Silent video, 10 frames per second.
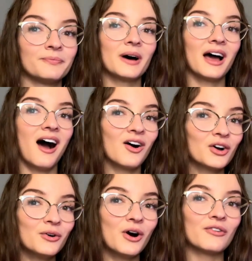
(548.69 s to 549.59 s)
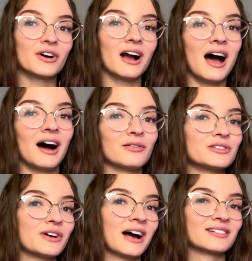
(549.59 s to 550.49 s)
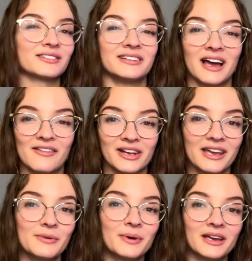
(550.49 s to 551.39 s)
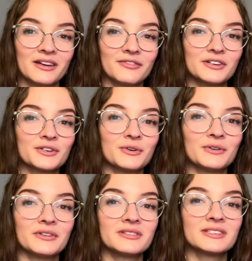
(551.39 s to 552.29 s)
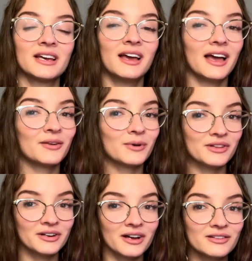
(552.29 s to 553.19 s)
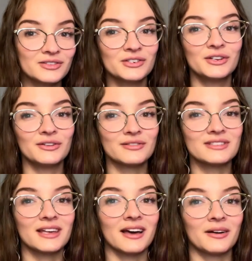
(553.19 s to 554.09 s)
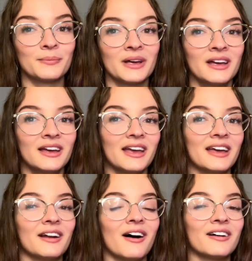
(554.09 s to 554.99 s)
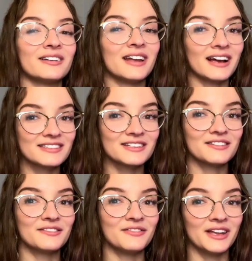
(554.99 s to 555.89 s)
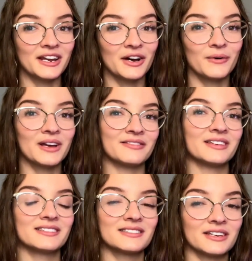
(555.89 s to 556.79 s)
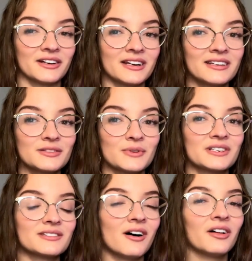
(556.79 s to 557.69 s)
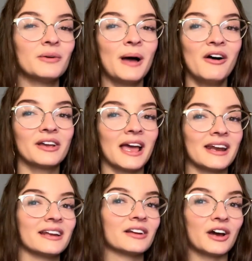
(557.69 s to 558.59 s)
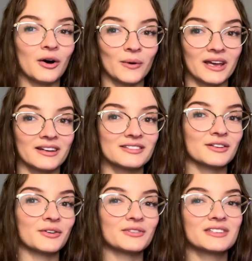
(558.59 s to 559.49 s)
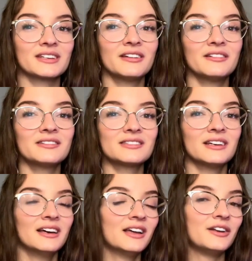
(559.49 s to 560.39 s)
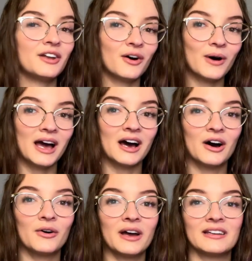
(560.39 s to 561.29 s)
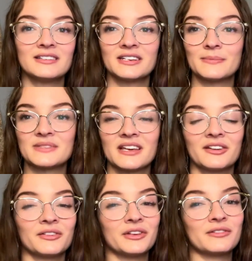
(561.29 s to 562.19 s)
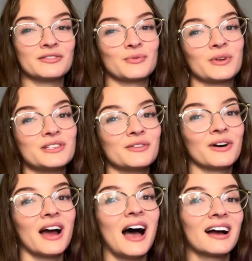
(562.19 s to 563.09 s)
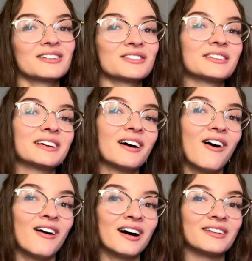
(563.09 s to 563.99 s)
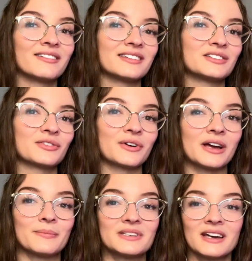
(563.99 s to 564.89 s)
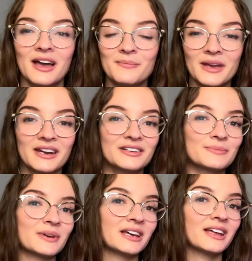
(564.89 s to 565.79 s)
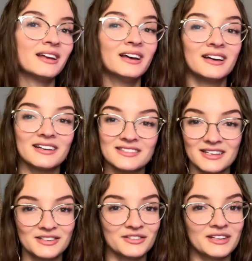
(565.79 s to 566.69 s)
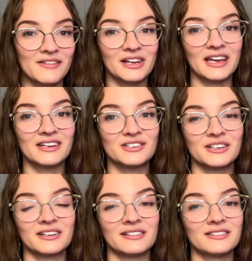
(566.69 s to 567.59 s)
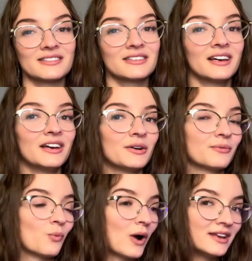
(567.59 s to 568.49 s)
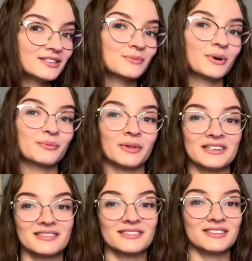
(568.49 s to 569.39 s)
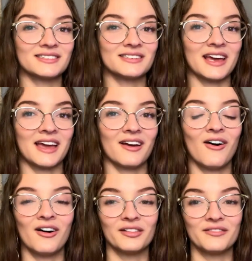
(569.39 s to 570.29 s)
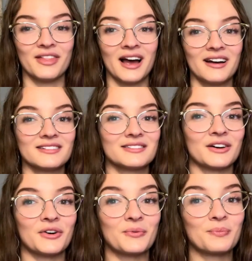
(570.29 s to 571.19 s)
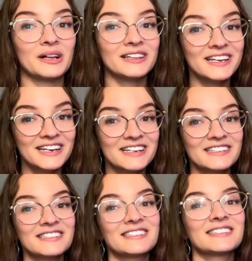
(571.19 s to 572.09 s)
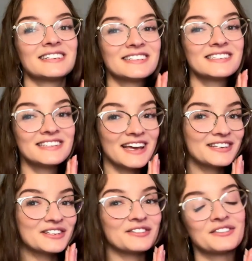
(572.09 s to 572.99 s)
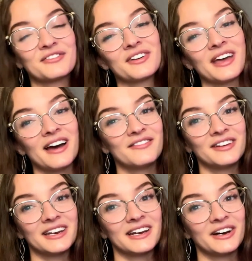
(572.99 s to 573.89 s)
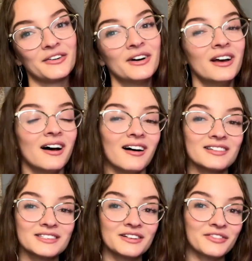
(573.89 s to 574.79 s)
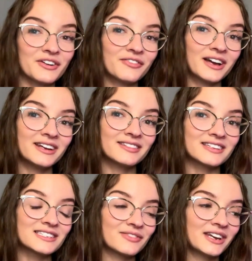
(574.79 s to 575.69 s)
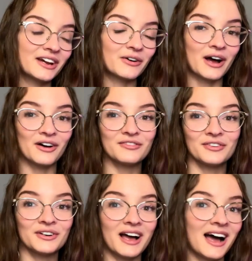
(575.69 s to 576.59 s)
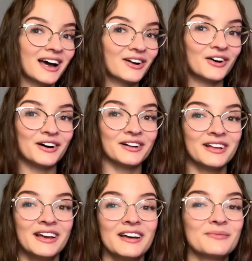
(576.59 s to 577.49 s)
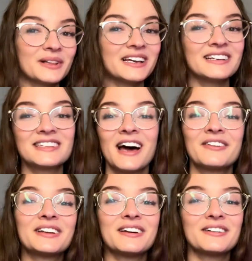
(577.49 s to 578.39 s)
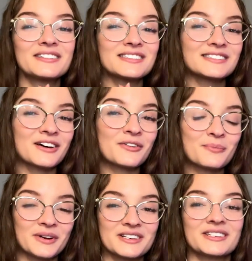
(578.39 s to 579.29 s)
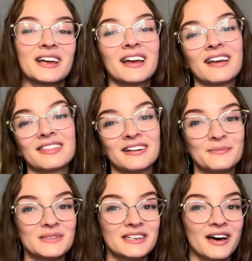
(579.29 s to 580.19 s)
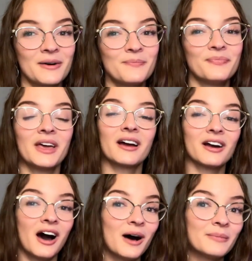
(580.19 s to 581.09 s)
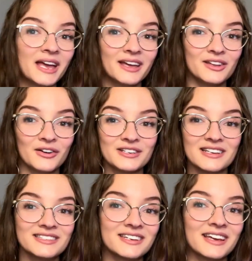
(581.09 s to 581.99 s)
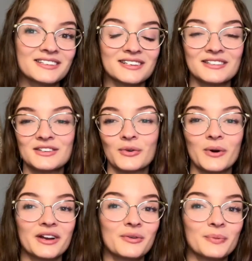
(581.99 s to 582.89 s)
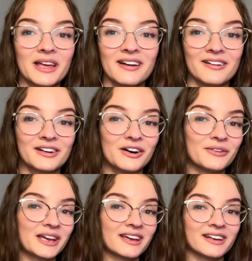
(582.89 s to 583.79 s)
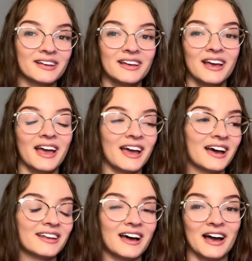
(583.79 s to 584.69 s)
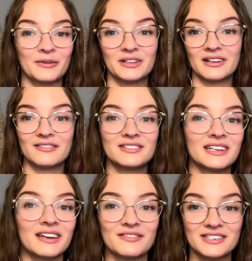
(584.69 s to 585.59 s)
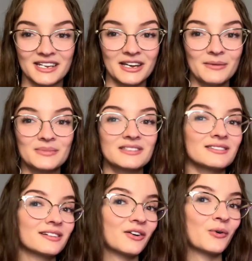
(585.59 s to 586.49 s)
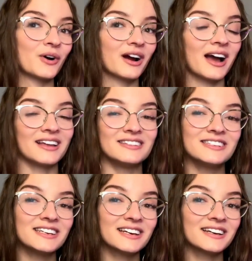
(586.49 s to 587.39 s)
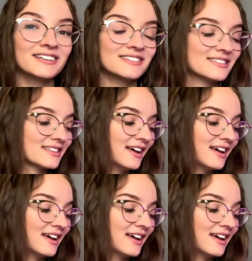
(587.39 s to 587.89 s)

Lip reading: But I'll go over how to actually navigate paying for tolls and whether or not you should use them in our next video in this series, which is all about getting going. So skills, know-how, and tips that you'll use once you are actually on the trip. Time management, essential navigations, when to book places to stay, all of that. So please stay tuned for that video. Also, if you're finding this video helpful at all, please, I would so appreciate a thumbs up. Comment your destinations or where you're planning on going, and I would love to give tips or ideas.